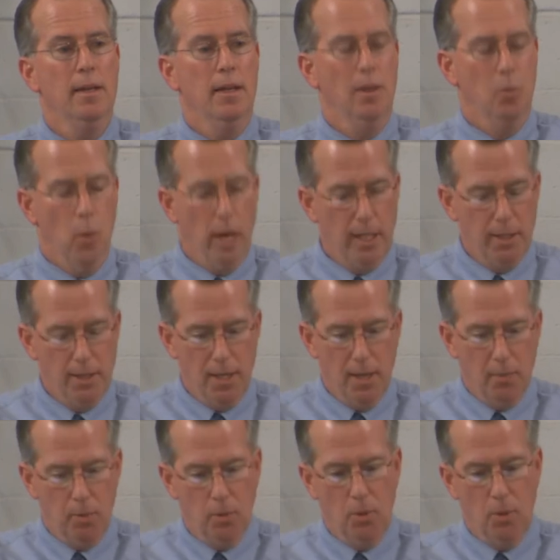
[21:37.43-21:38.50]
uh, wait in the
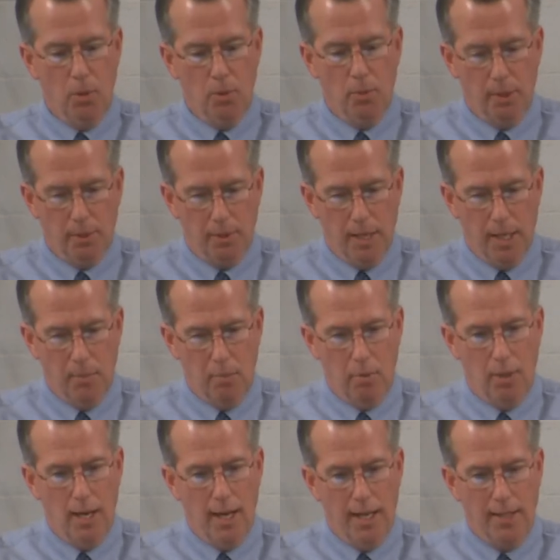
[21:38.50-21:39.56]
upper room and, and
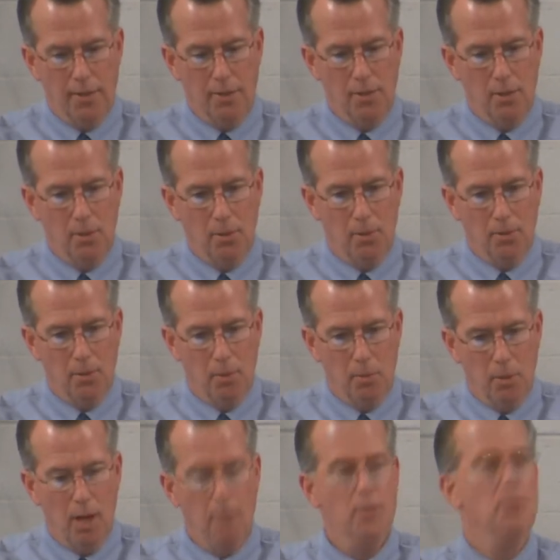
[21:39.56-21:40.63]
pray until the
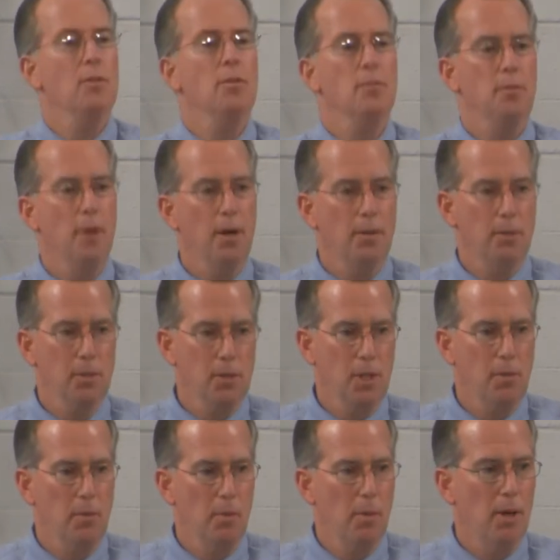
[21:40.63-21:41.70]
promise of the Father has
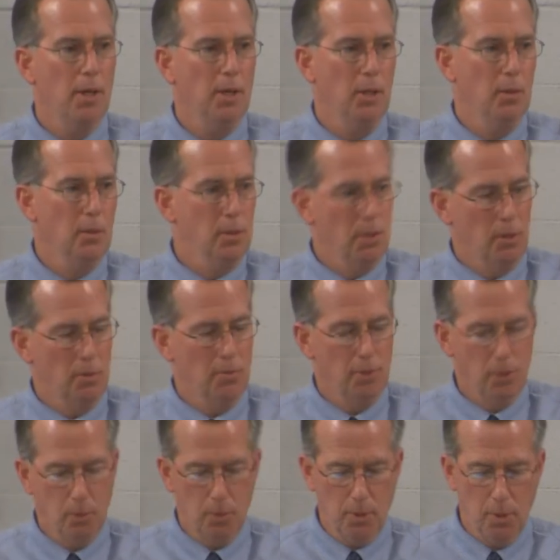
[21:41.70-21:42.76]
come upon you, until you're
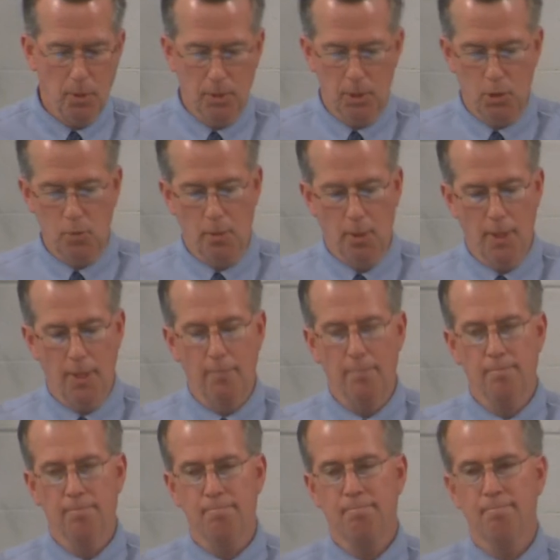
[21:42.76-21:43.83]
filled with the Holy Spirit.
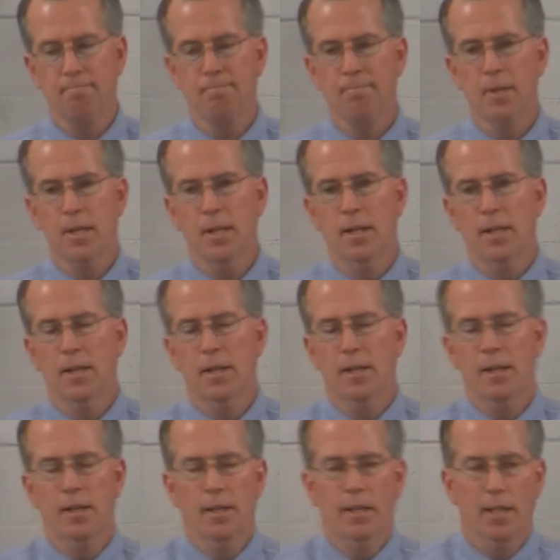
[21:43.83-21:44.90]

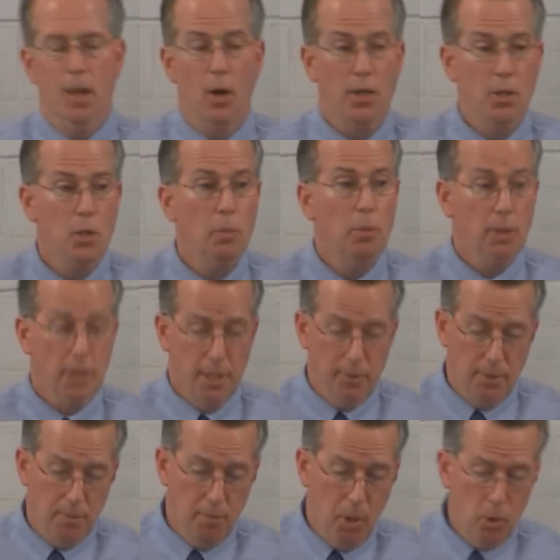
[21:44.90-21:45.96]
Now, I do believe
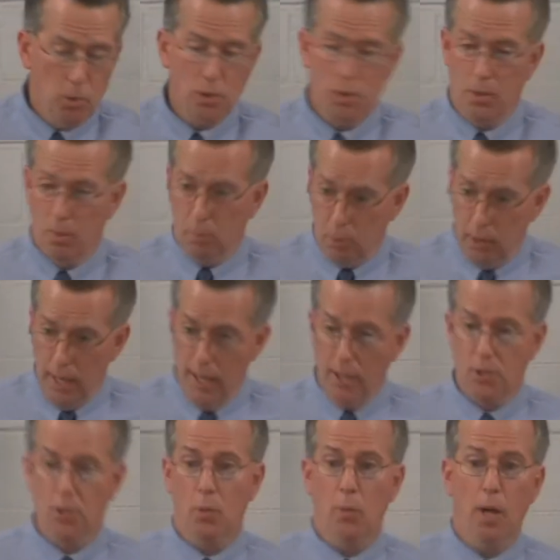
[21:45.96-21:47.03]
that most of the
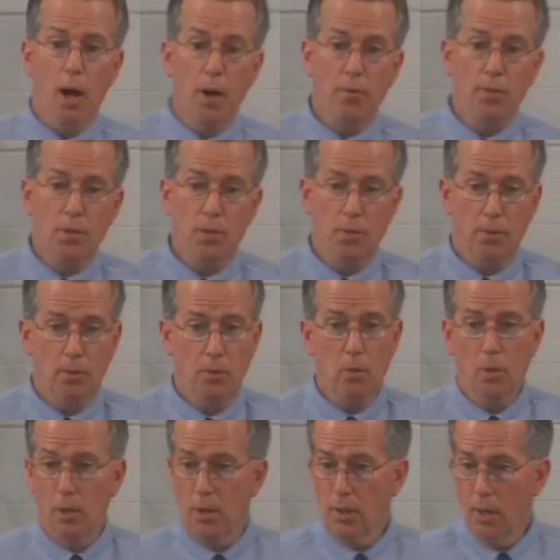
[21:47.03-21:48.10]
prayers that we offer to the
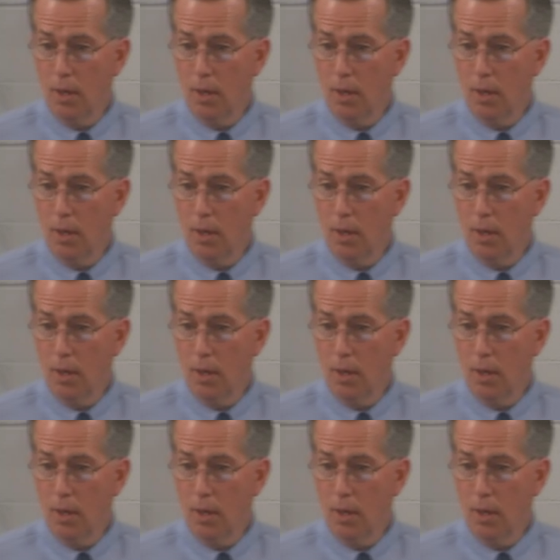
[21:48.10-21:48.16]
Lord